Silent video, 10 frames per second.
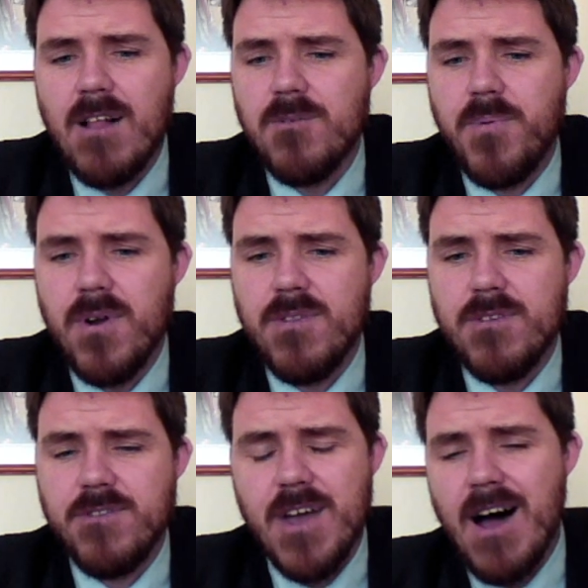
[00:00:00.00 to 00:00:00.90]

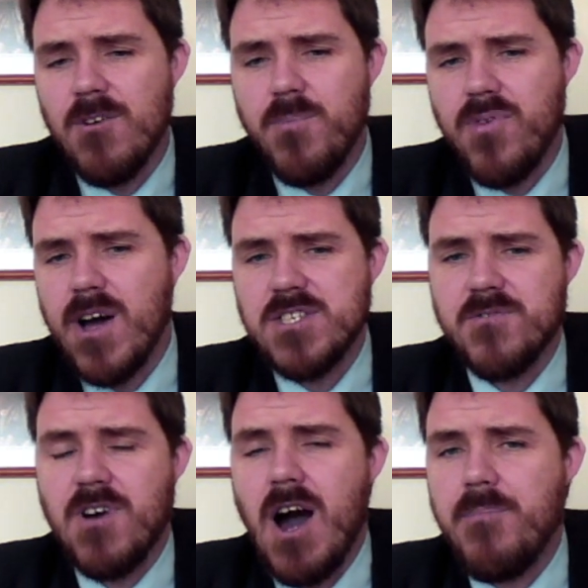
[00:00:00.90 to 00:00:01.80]
dollar
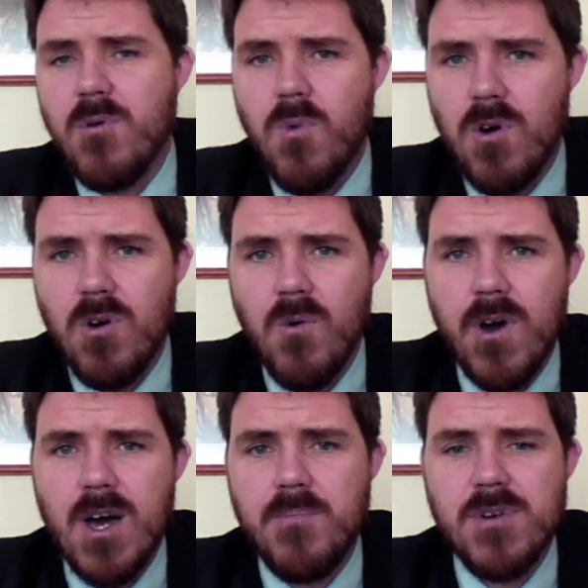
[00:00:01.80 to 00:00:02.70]
price of copper will go
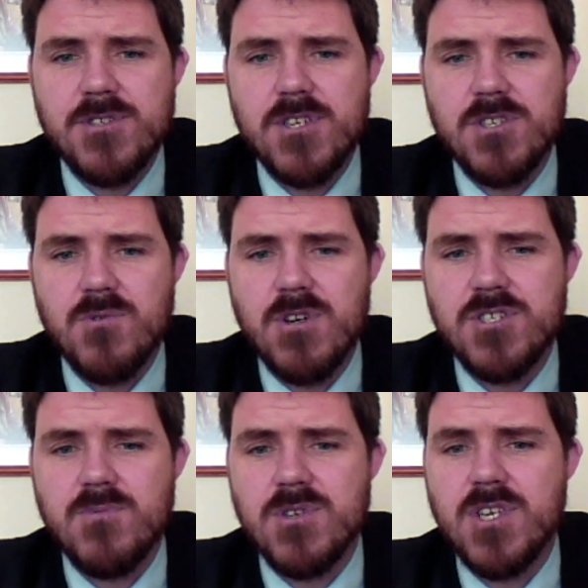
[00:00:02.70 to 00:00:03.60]
way up in a
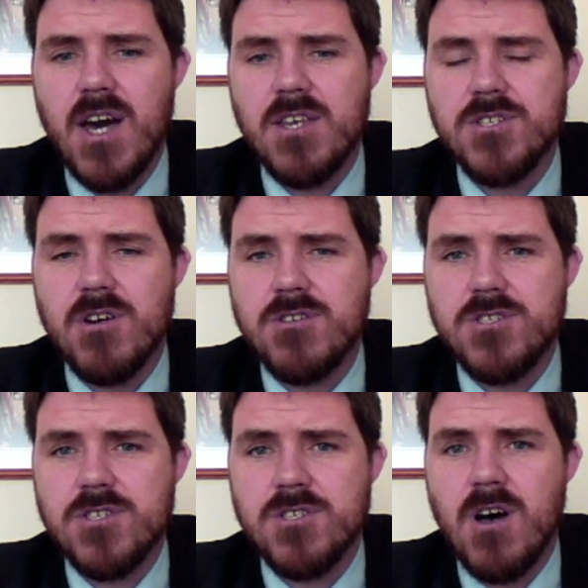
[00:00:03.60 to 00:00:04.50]
situation where China
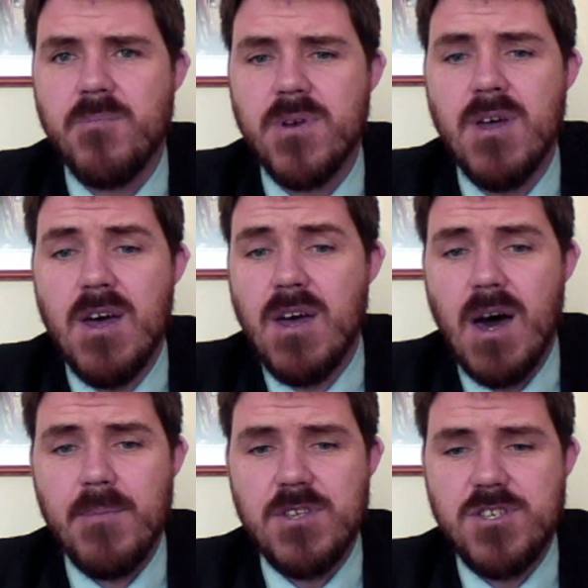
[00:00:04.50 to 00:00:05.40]
starts just dumping.
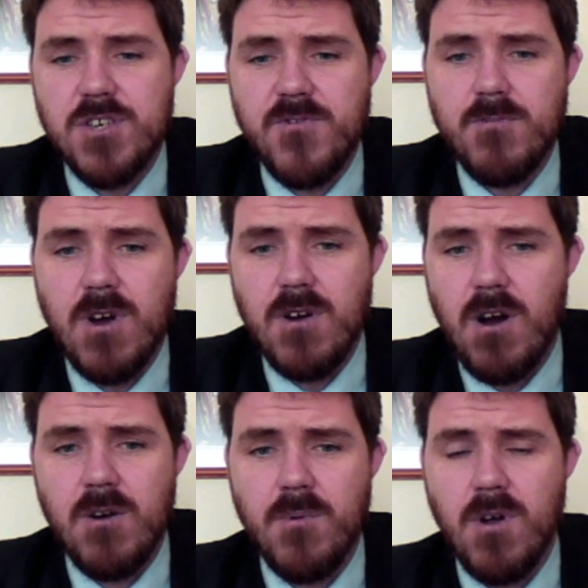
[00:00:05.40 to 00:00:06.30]
I mean, just from
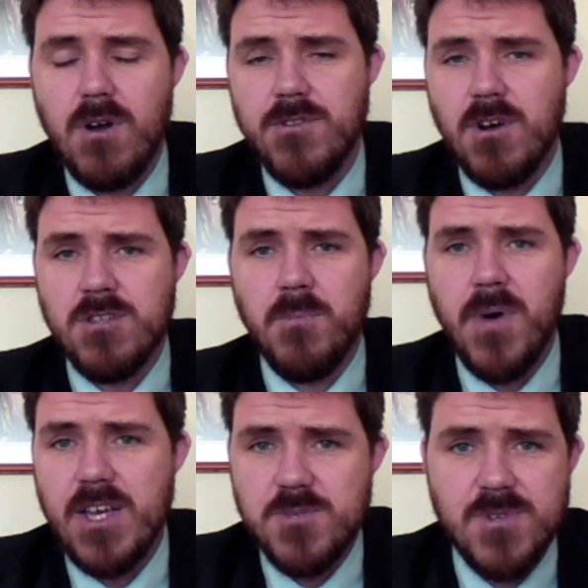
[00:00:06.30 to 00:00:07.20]
our
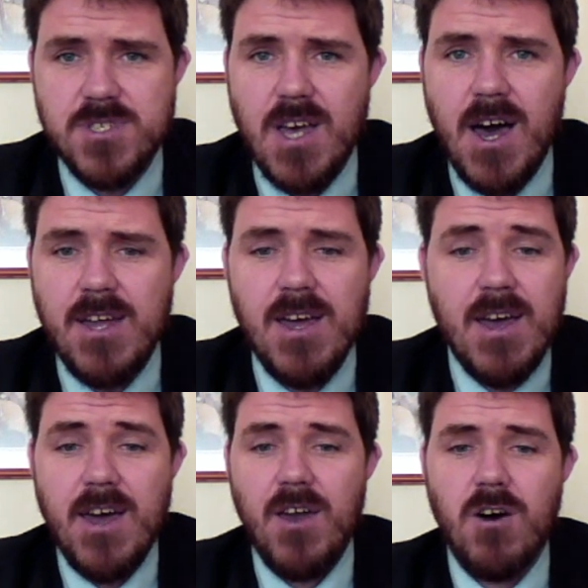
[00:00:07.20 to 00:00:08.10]
debasement
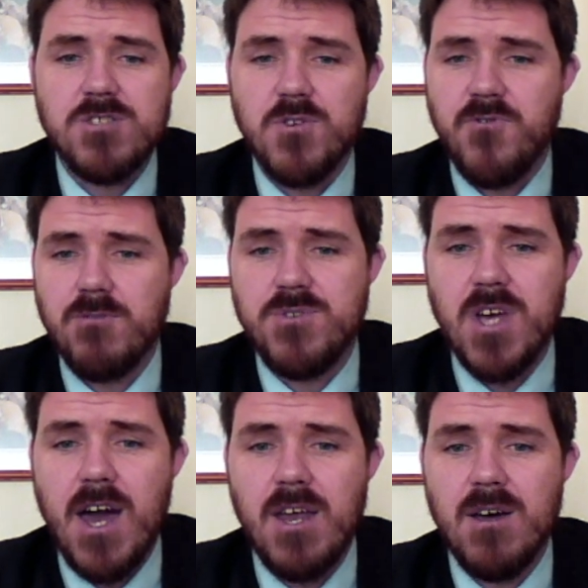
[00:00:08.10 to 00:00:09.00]
side, and also
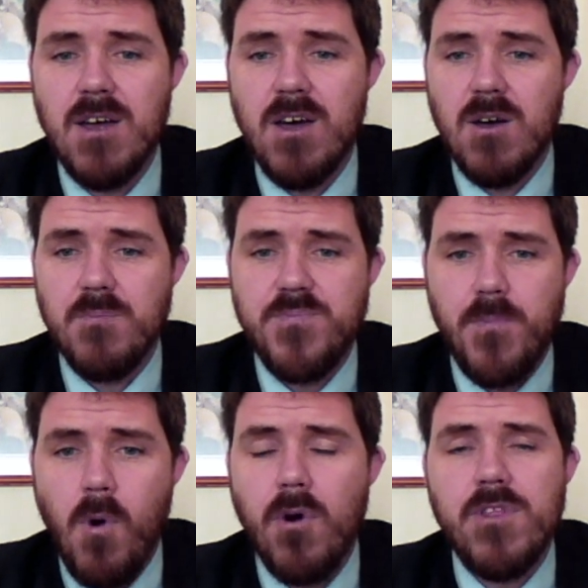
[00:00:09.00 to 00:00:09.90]
from China
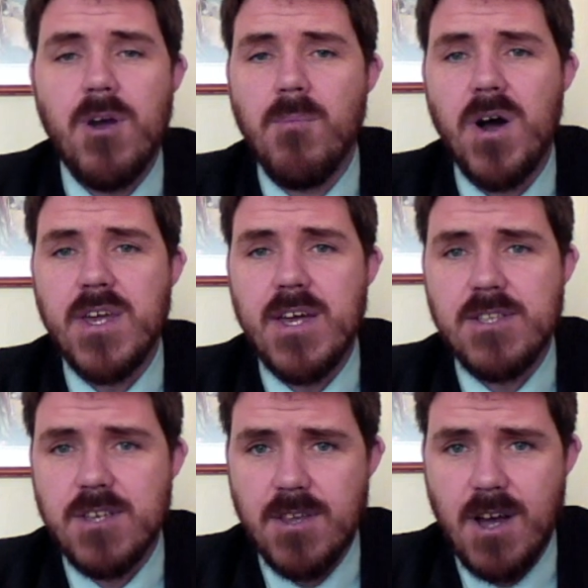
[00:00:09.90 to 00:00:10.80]
pouring their
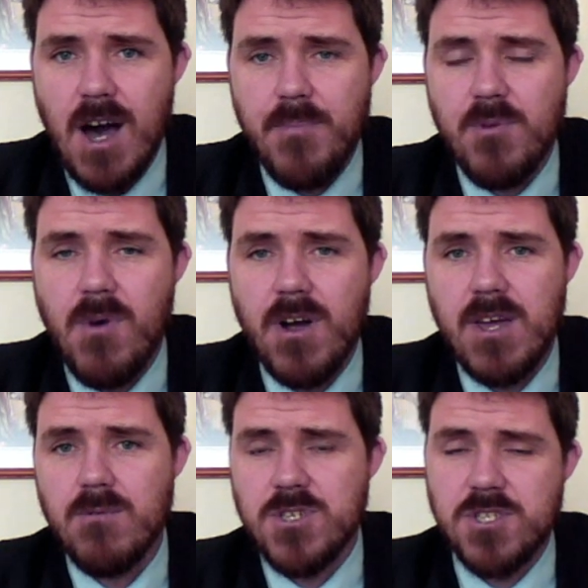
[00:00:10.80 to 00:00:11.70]
money into the copper
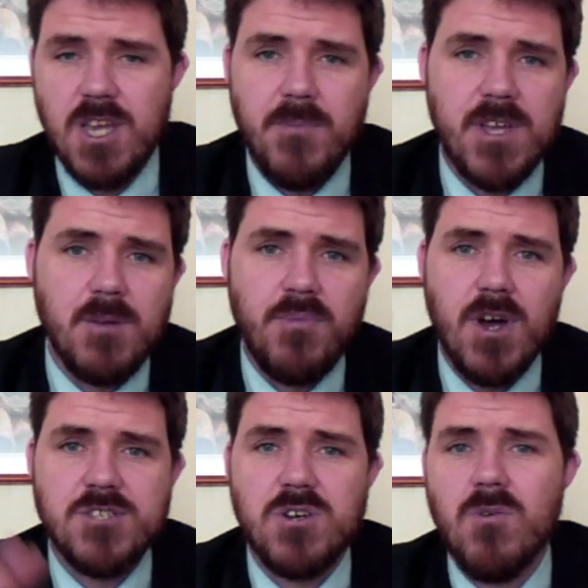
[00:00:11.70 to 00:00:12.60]
market, which is going to make the
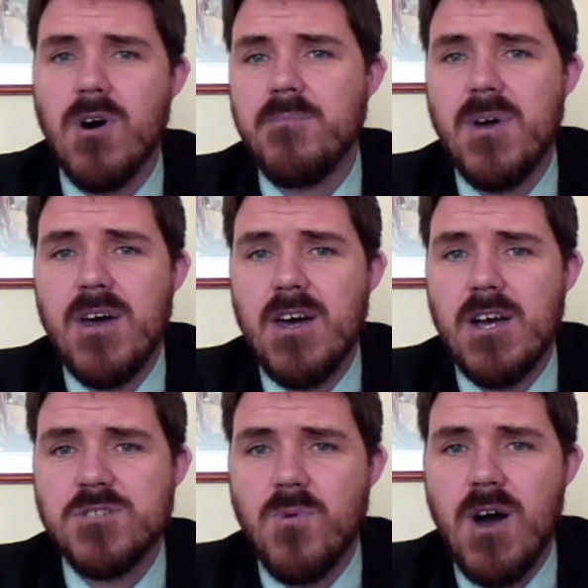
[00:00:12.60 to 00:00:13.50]
price go up
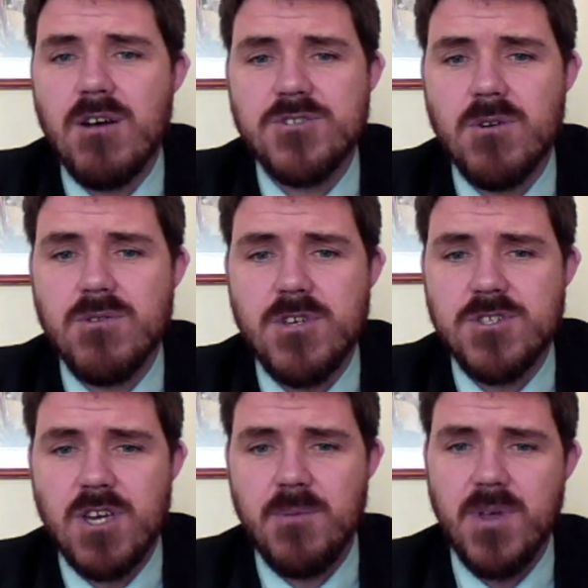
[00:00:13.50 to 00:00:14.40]
as well. So
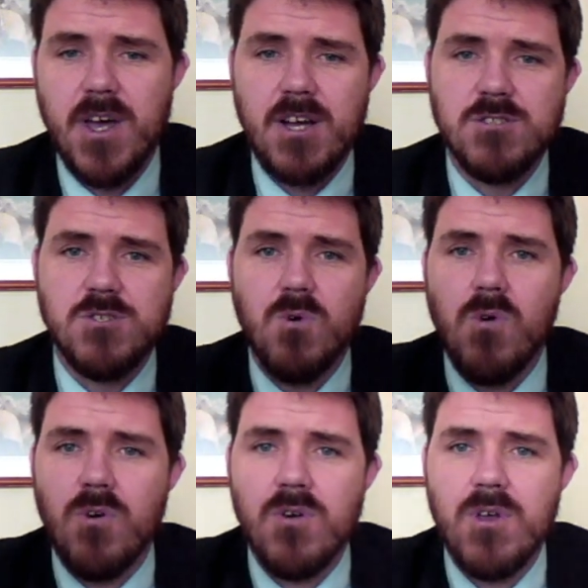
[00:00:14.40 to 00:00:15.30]
there's going to be like a
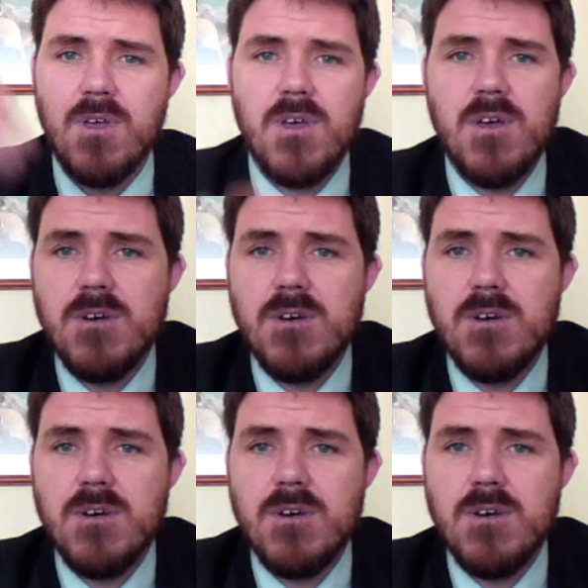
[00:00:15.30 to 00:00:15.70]
dual